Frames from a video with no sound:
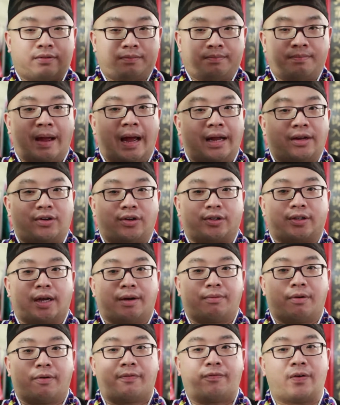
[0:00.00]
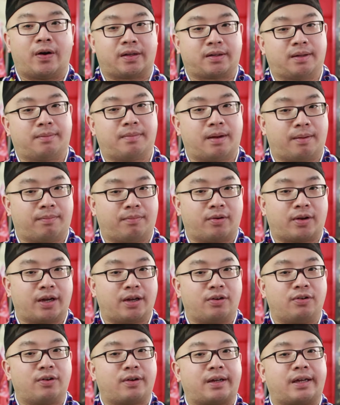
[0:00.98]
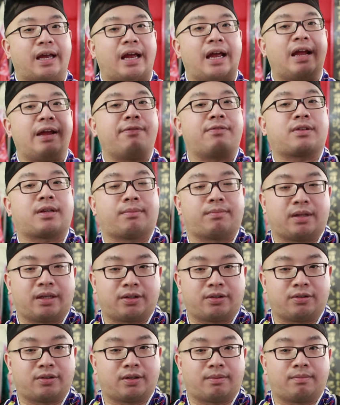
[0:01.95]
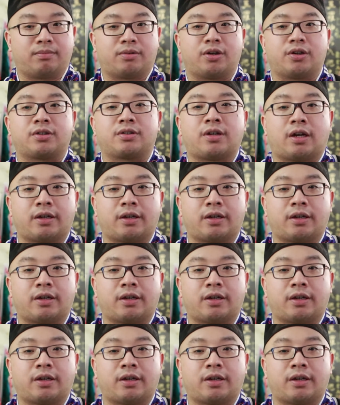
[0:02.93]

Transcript: magic that will fuck them up. Okay, you gave something to them. There's